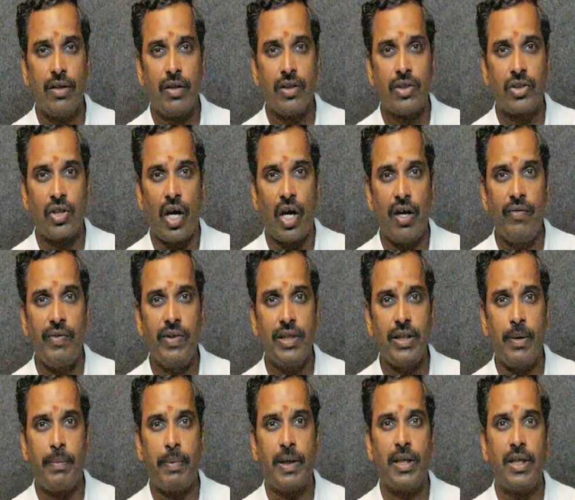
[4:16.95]
solving
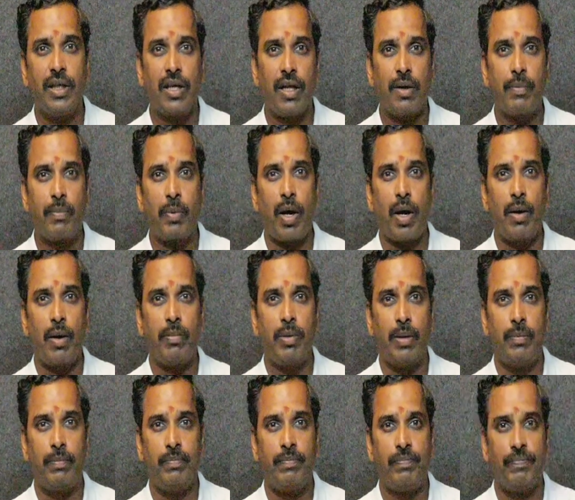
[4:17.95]
the particular problem.